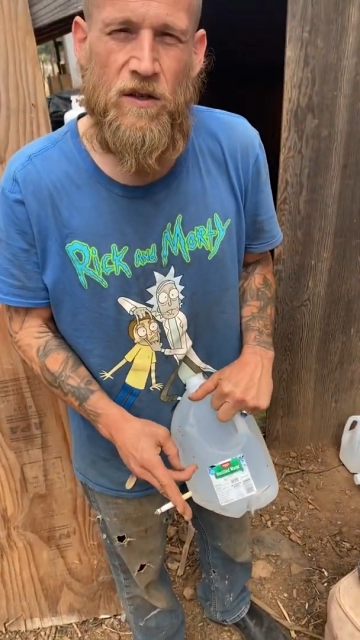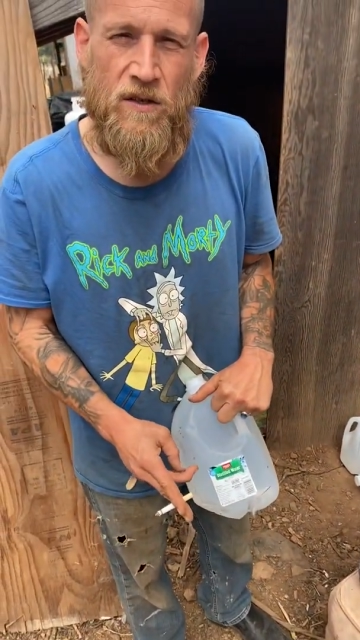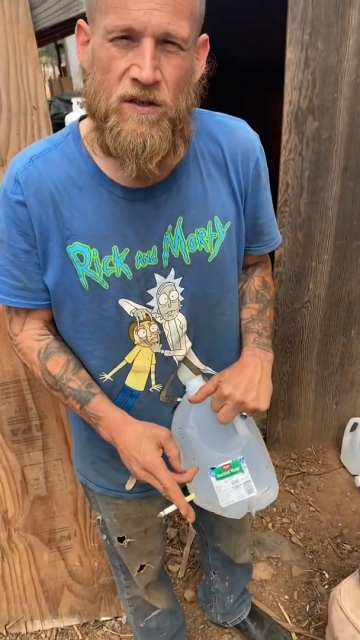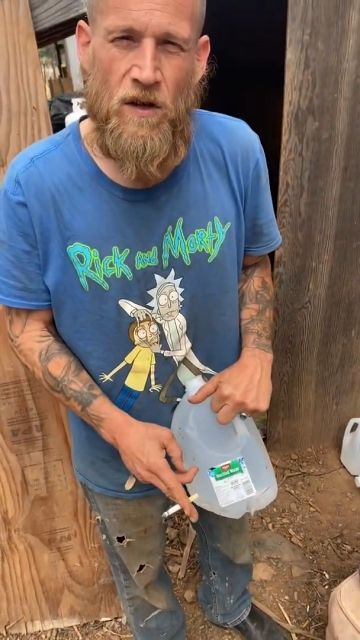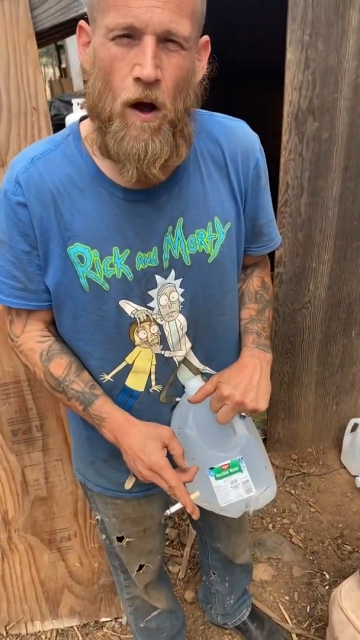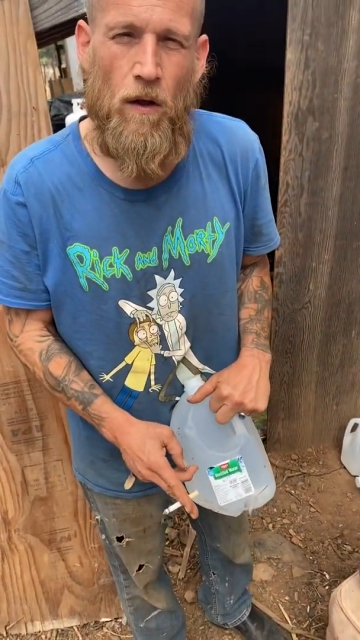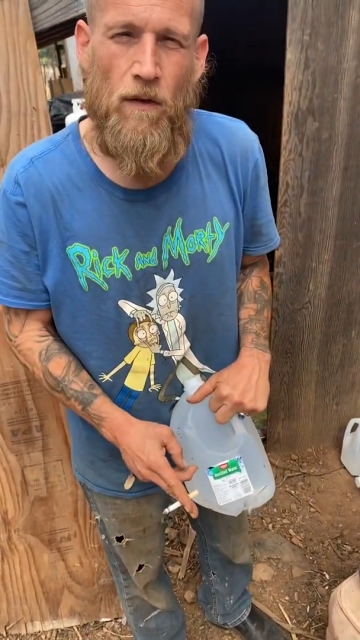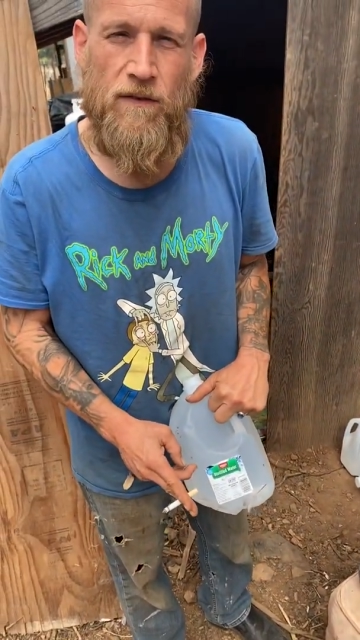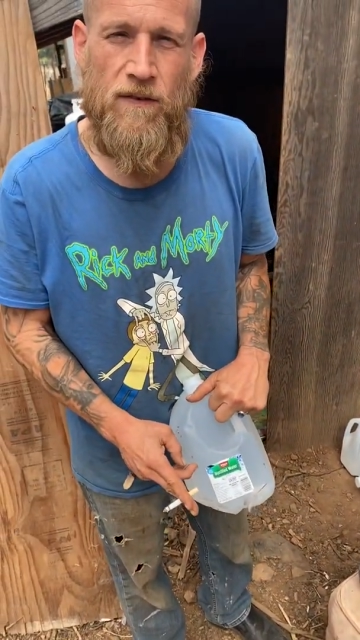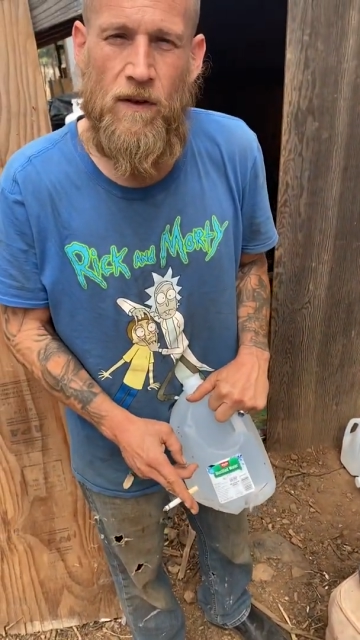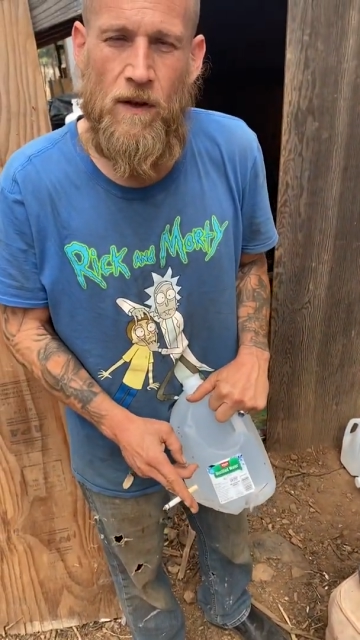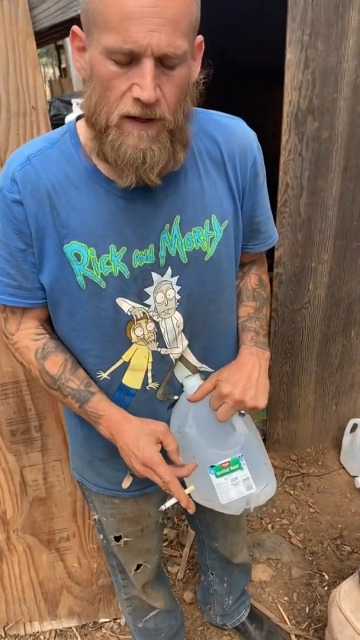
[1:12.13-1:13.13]
are
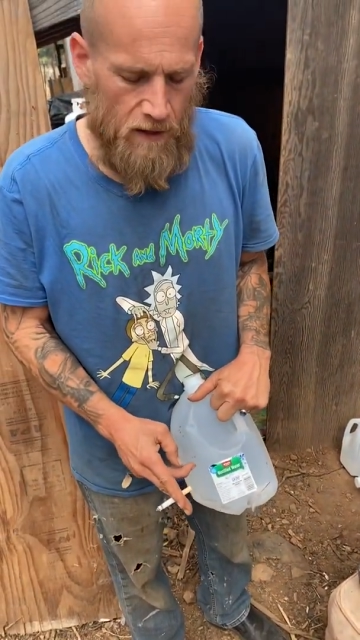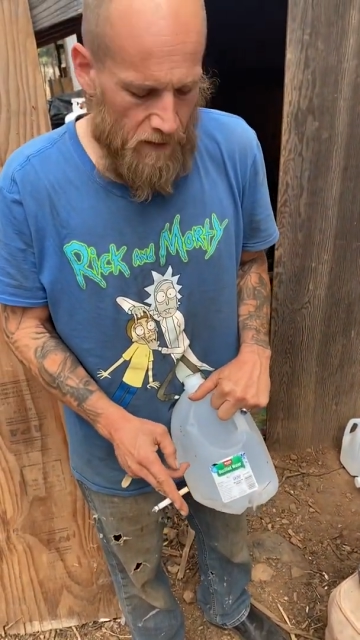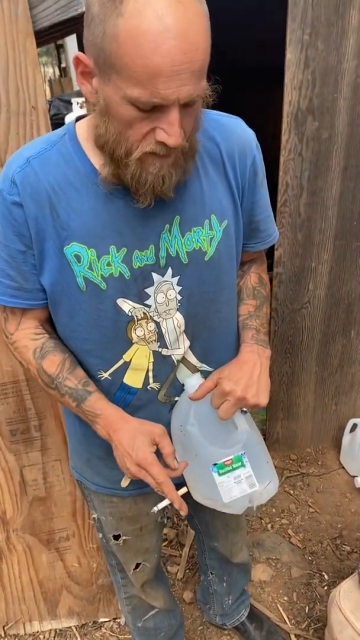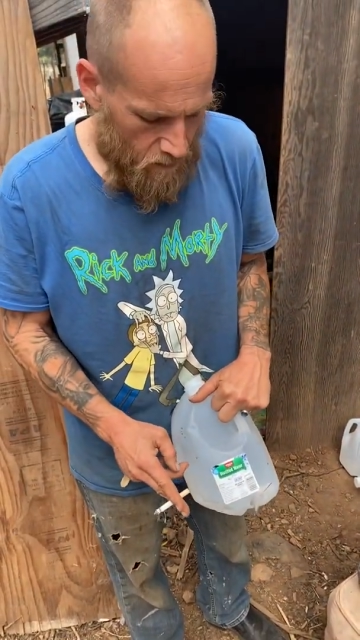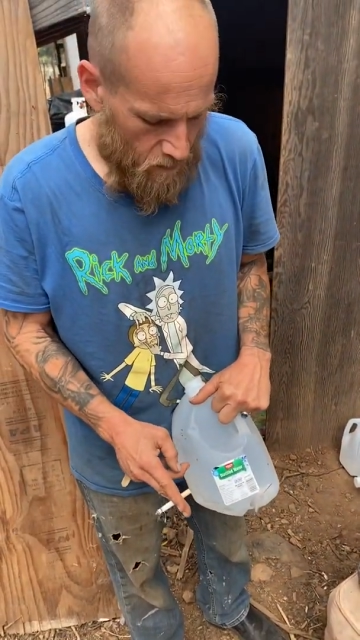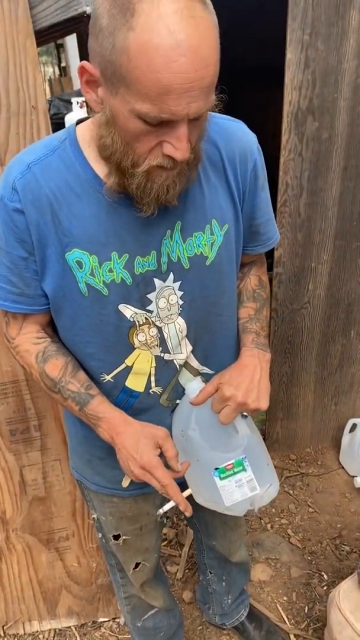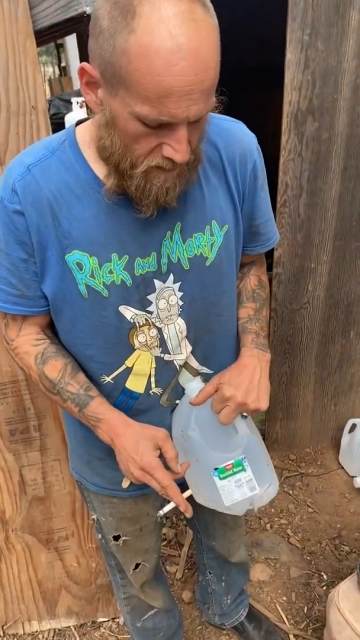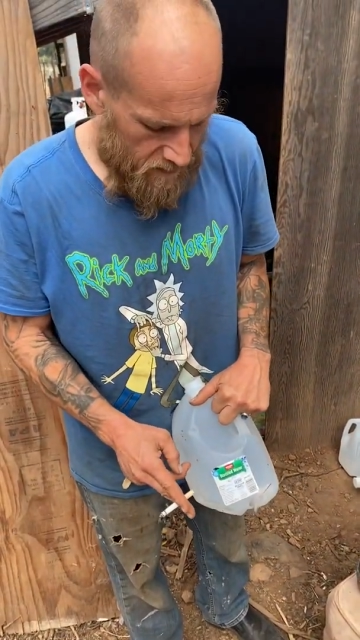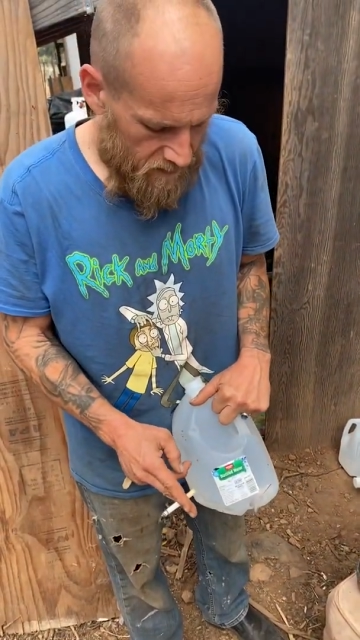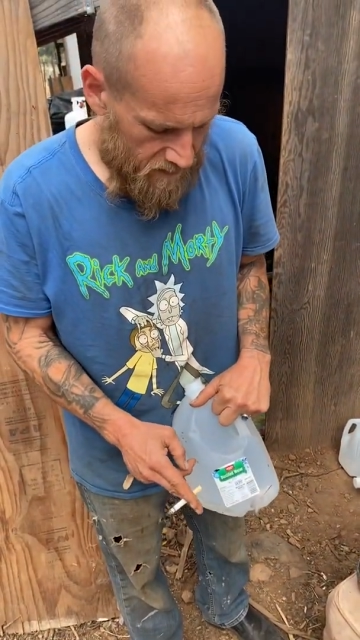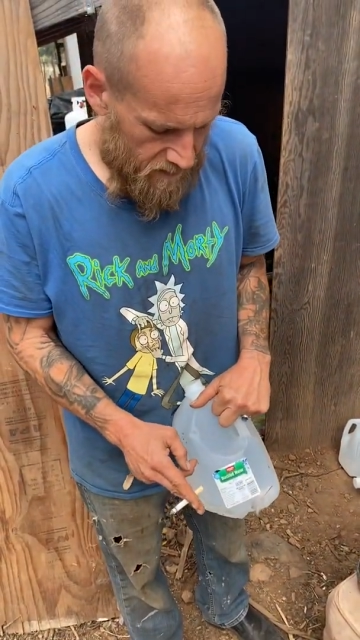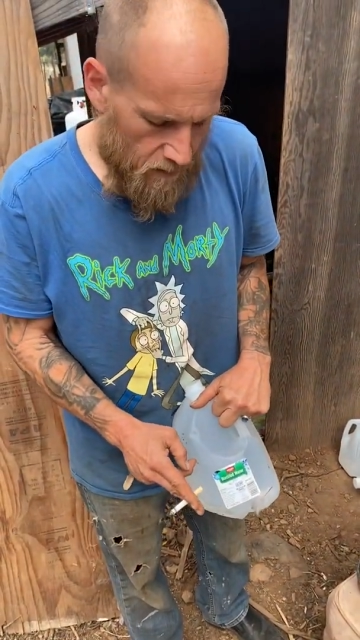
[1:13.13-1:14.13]
salts. So the
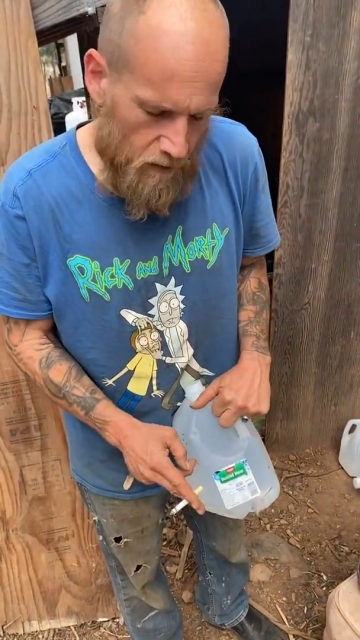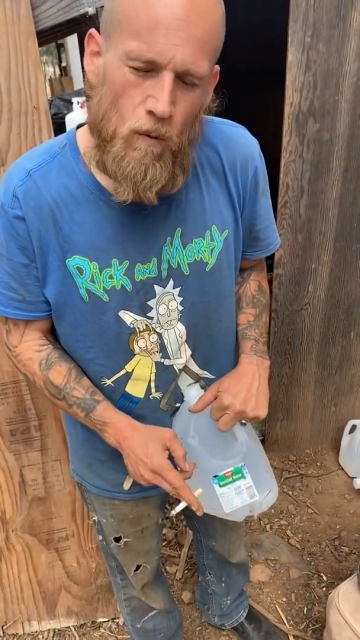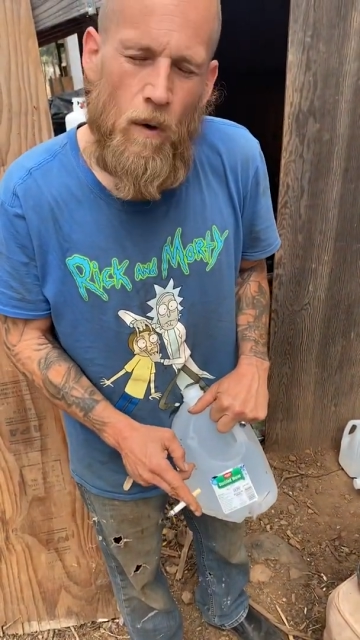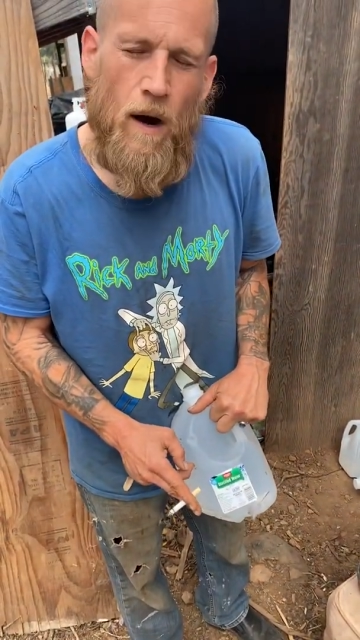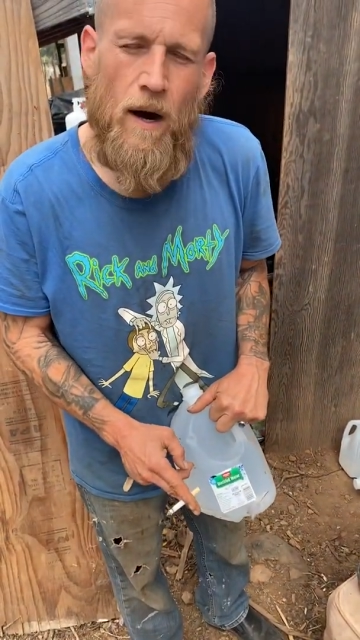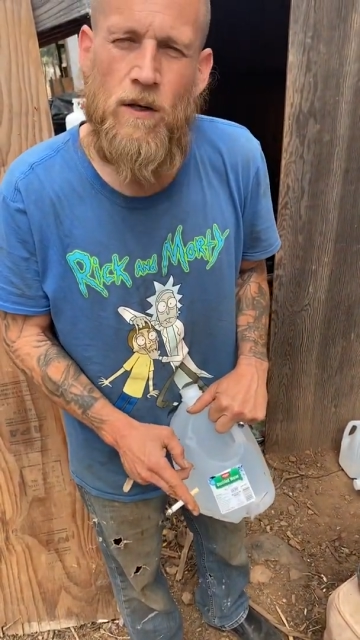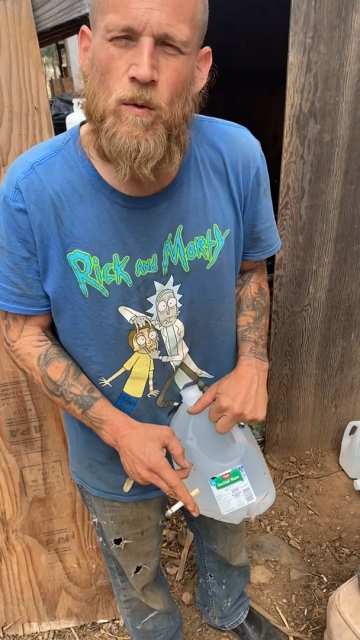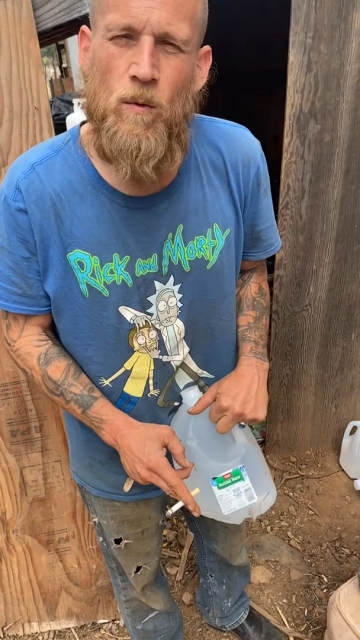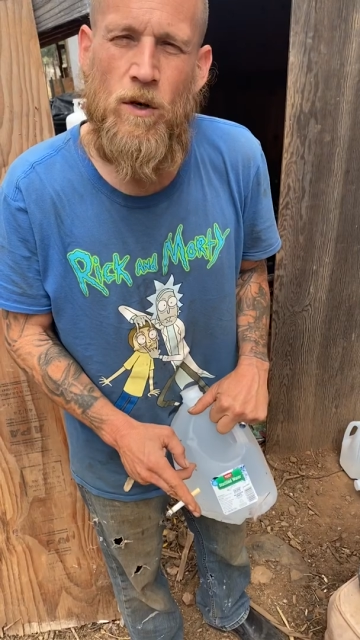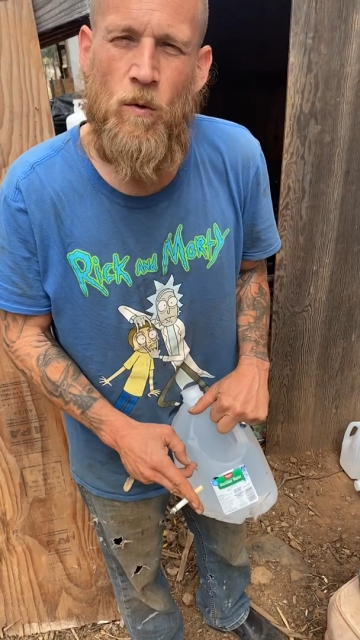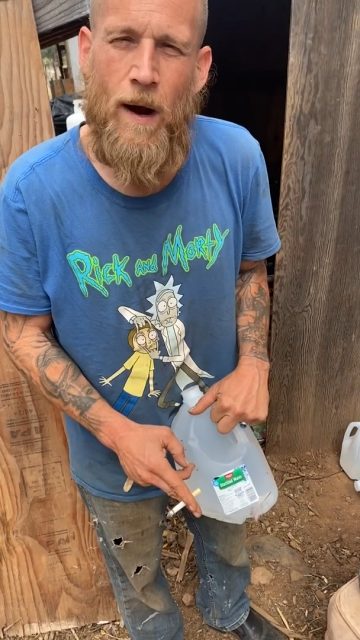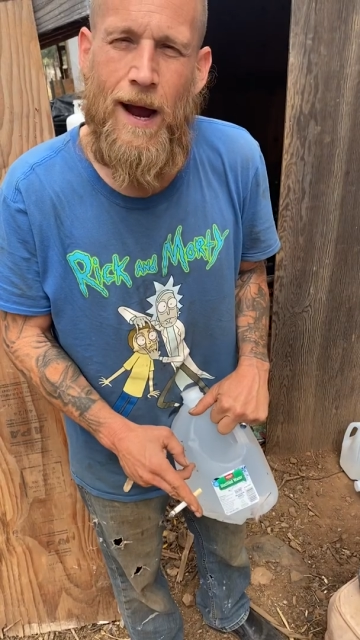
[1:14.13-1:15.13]
distilled water
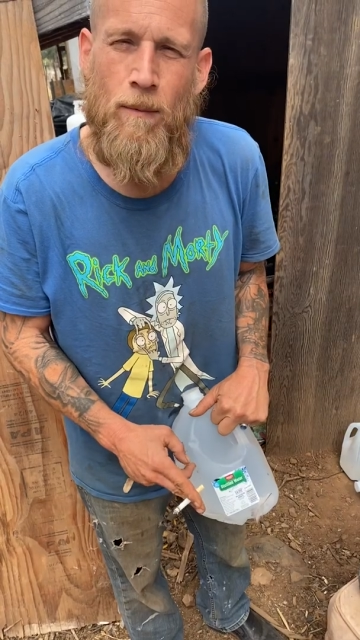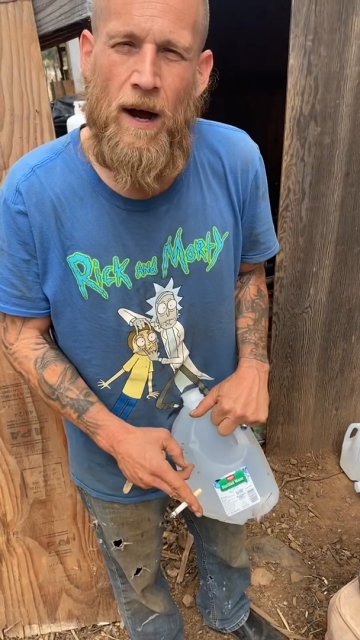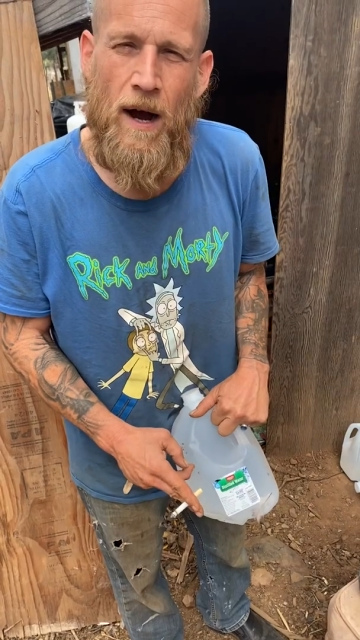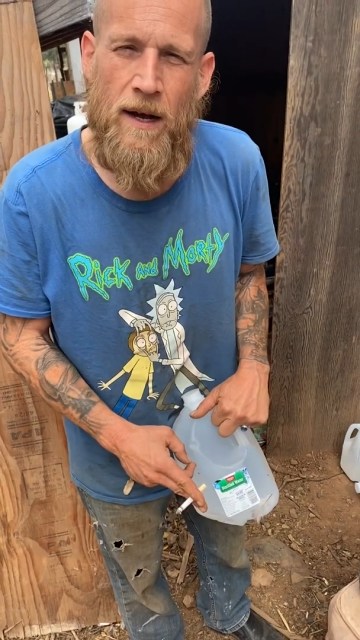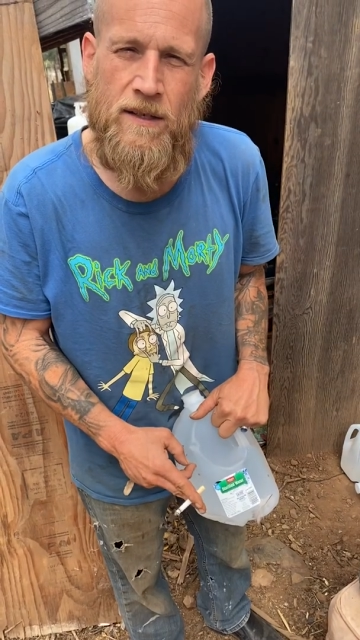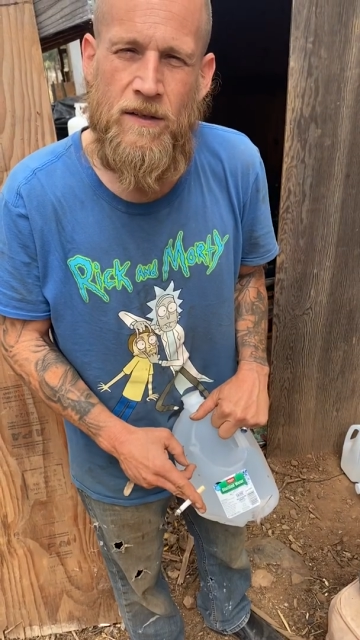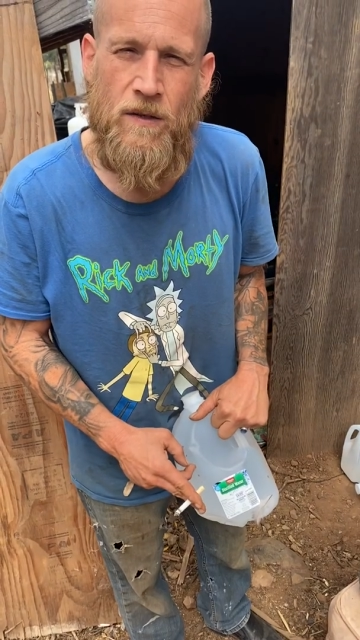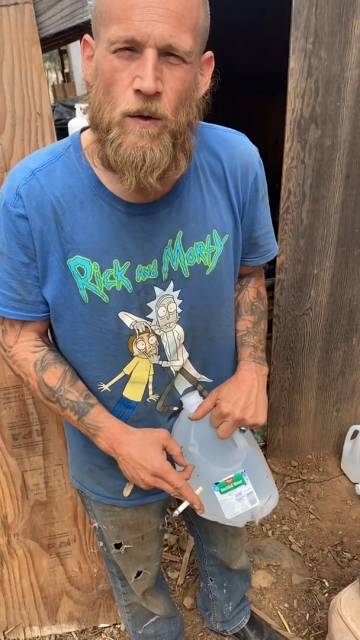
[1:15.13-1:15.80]
will grab onto